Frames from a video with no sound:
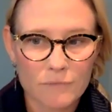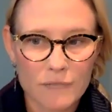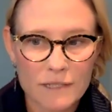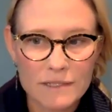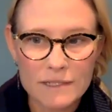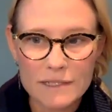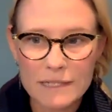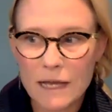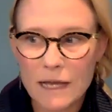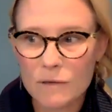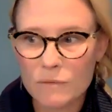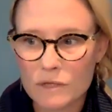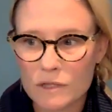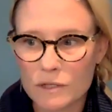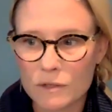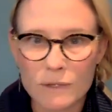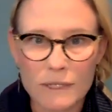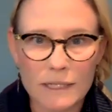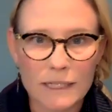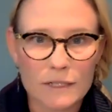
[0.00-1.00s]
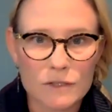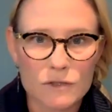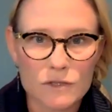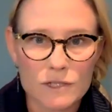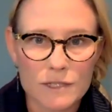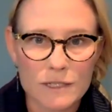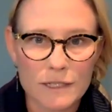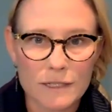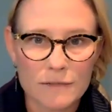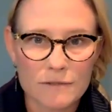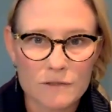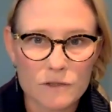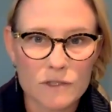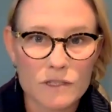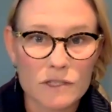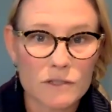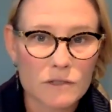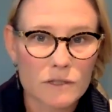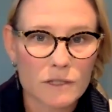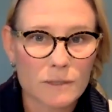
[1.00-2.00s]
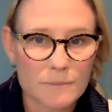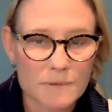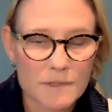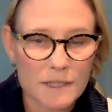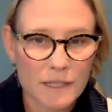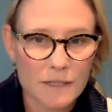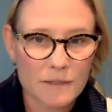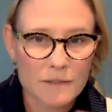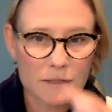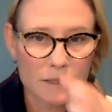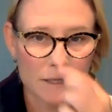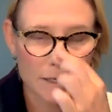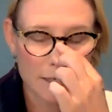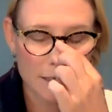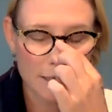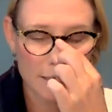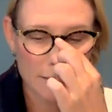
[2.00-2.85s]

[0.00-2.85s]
It's a town with no electricity. So it's a circumstance.